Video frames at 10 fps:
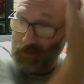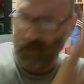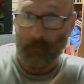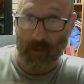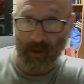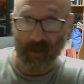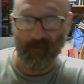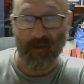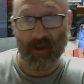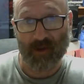completely
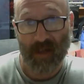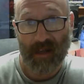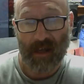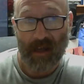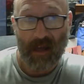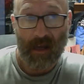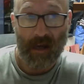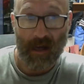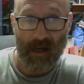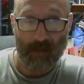finished.
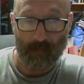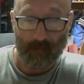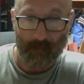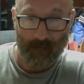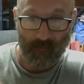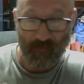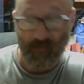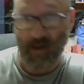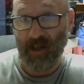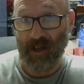
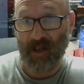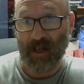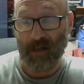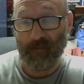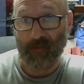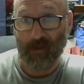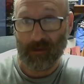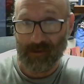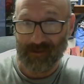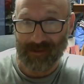Funnily
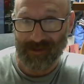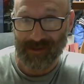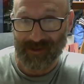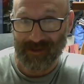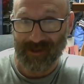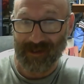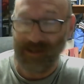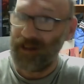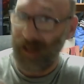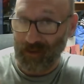enough,
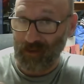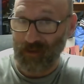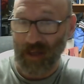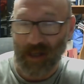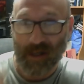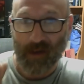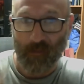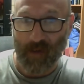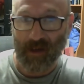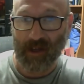as I say,
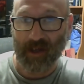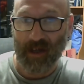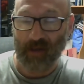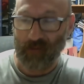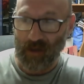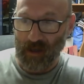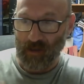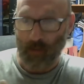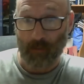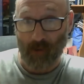funnily enough,
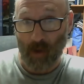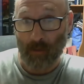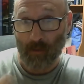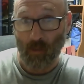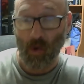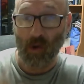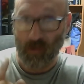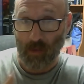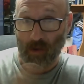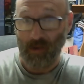the problem
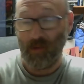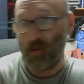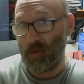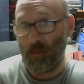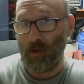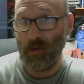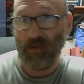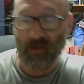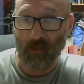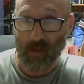was what I thought it
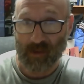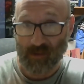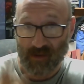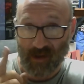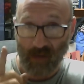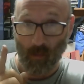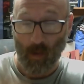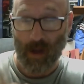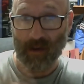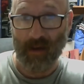was, which was
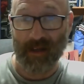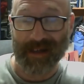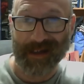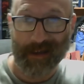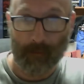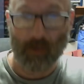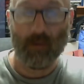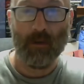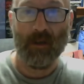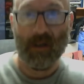one cable